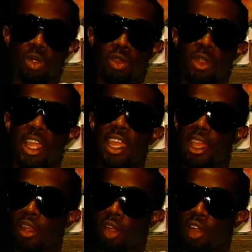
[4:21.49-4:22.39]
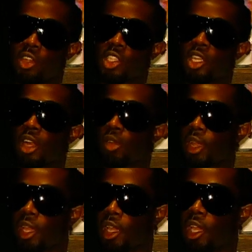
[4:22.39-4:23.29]
reggae, the original
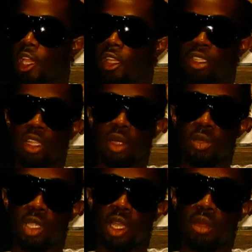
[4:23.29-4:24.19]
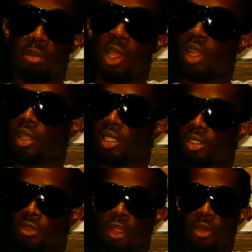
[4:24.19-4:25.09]
reggae, in terms of
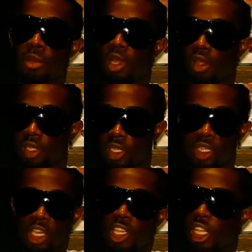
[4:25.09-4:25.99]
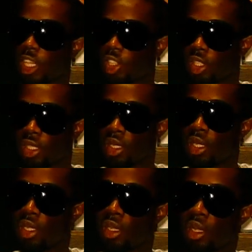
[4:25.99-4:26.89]
melodies, very melodic, catchy, you
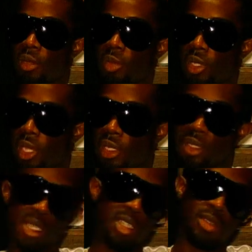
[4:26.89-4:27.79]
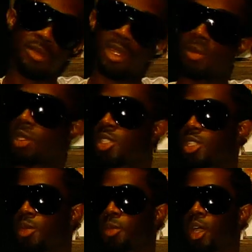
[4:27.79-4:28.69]
know what I mean, and easy for them to
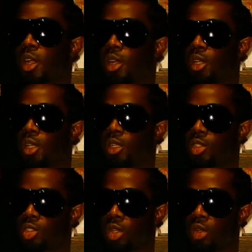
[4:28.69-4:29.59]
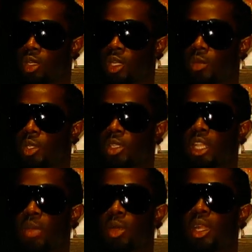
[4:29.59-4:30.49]
sing back. So, you know what I mean, the
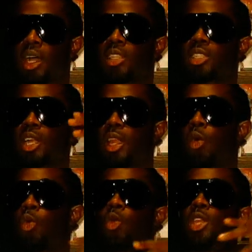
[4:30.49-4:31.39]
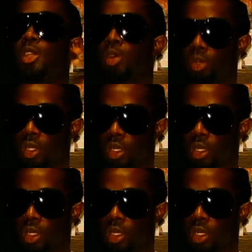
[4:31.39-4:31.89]
type of dancehall that we do,